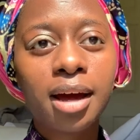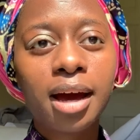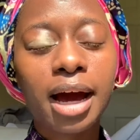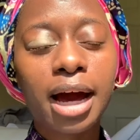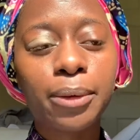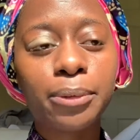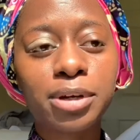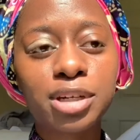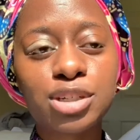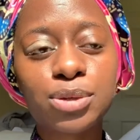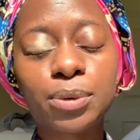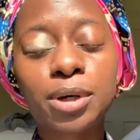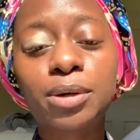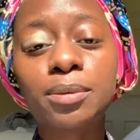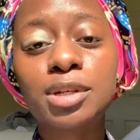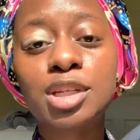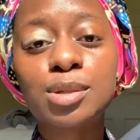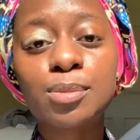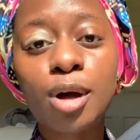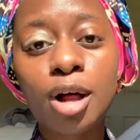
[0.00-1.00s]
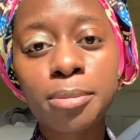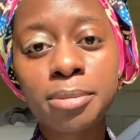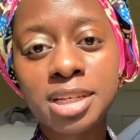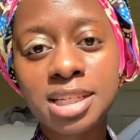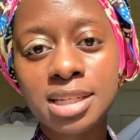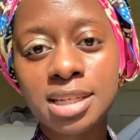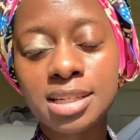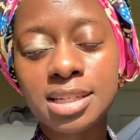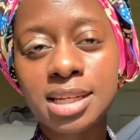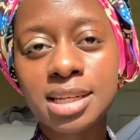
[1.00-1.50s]
I wanted to work with small
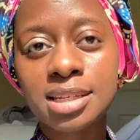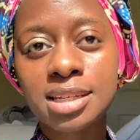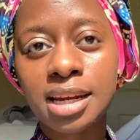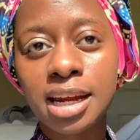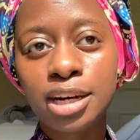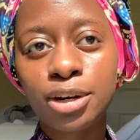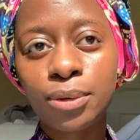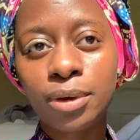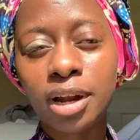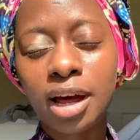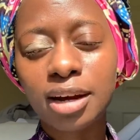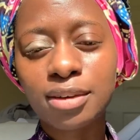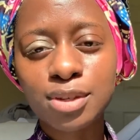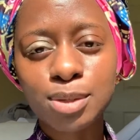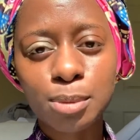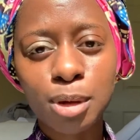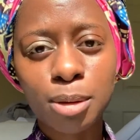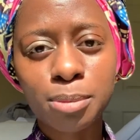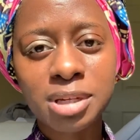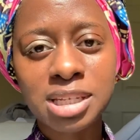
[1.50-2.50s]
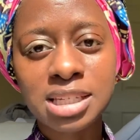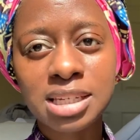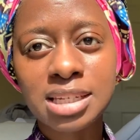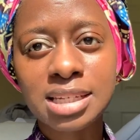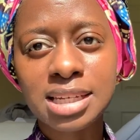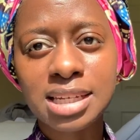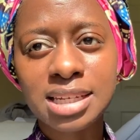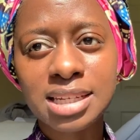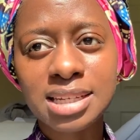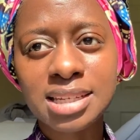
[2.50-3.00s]
businesses. And I know a lot of small
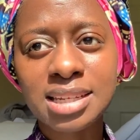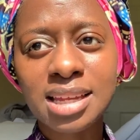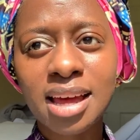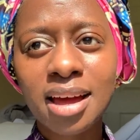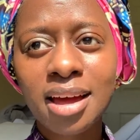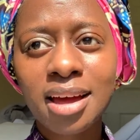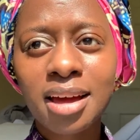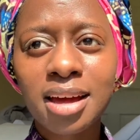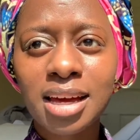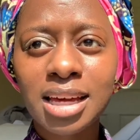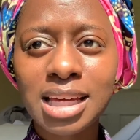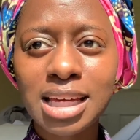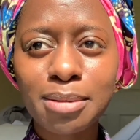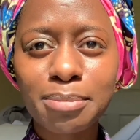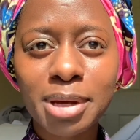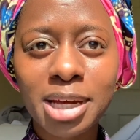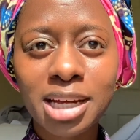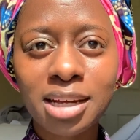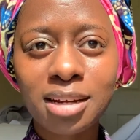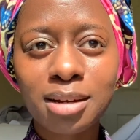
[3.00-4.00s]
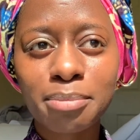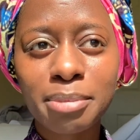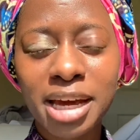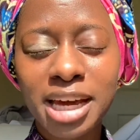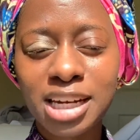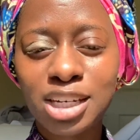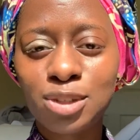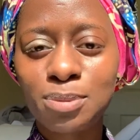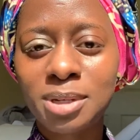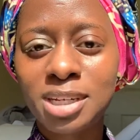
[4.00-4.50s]
businesses, email
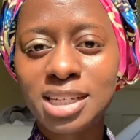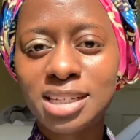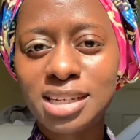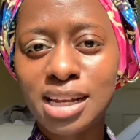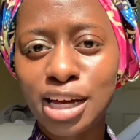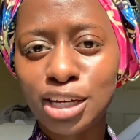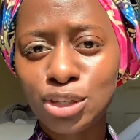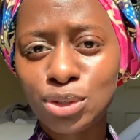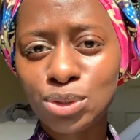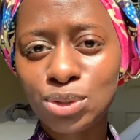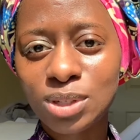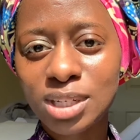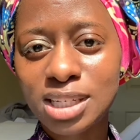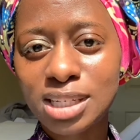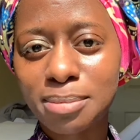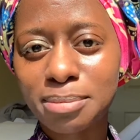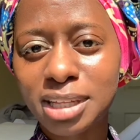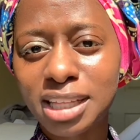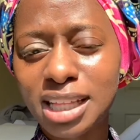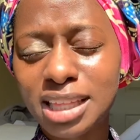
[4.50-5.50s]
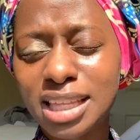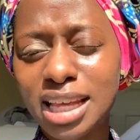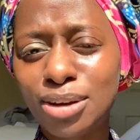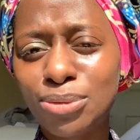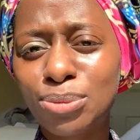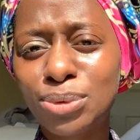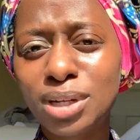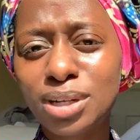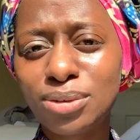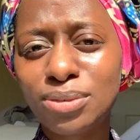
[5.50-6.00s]
management is not usually something that they
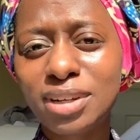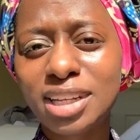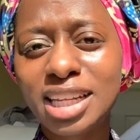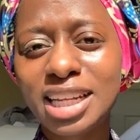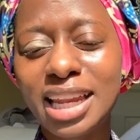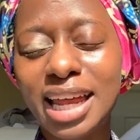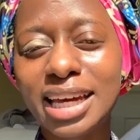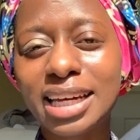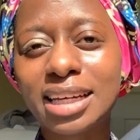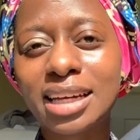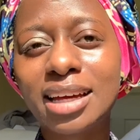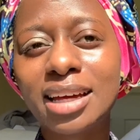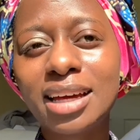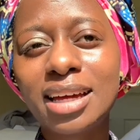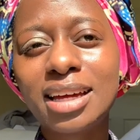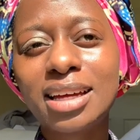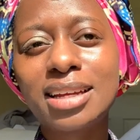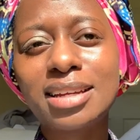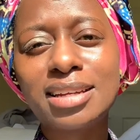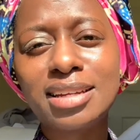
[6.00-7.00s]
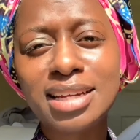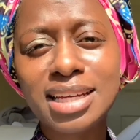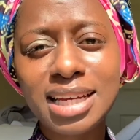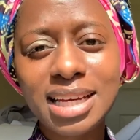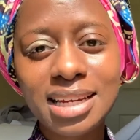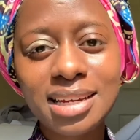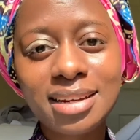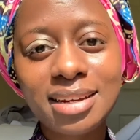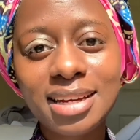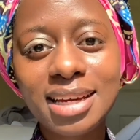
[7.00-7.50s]
really like
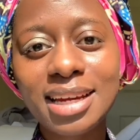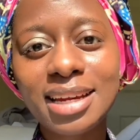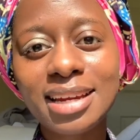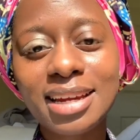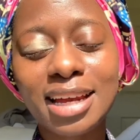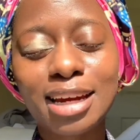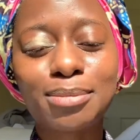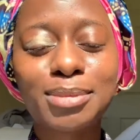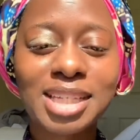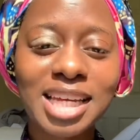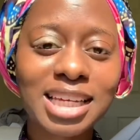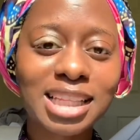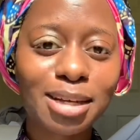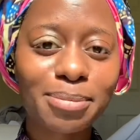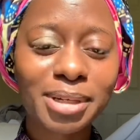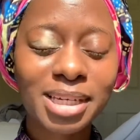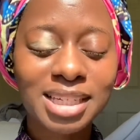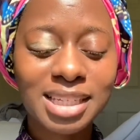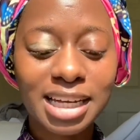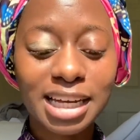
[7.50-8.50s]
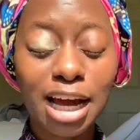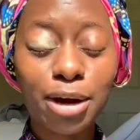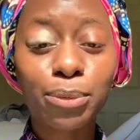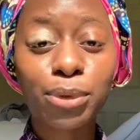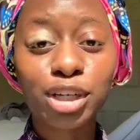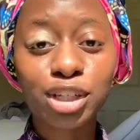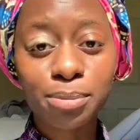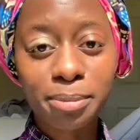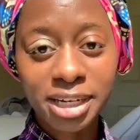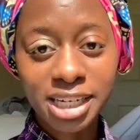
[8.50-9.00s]
need. And I'm saying that because like I
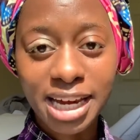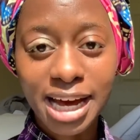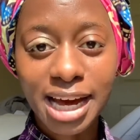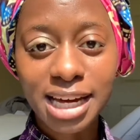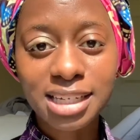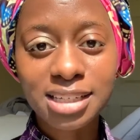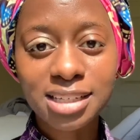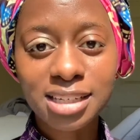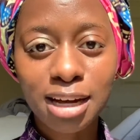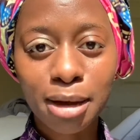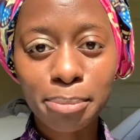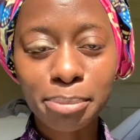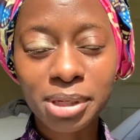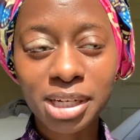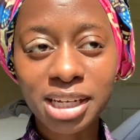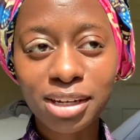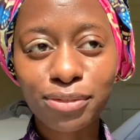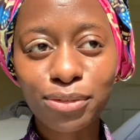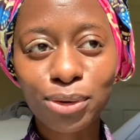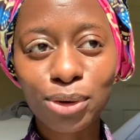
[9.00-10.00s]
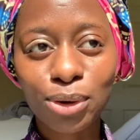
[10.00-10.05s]
worked in my dad's company for a